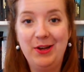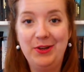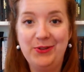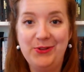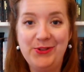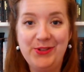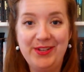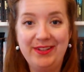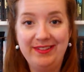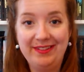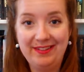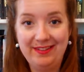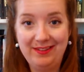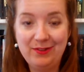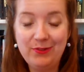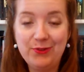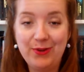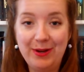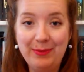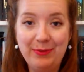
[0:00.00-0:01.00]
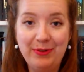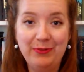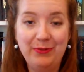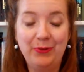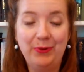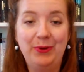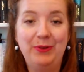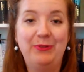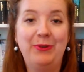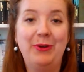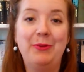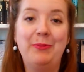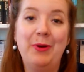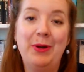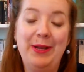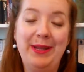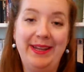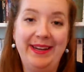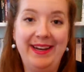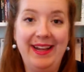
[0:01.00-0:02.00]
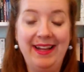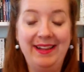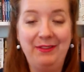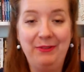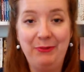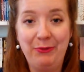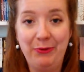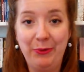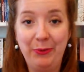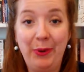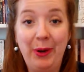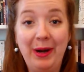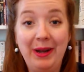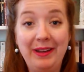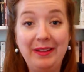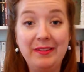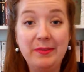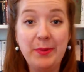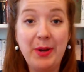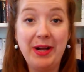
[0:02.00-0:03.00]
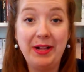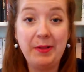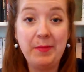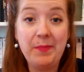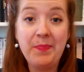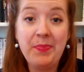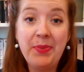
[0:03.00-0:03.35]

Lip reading: She's stripped of all of her money and land for a while as well.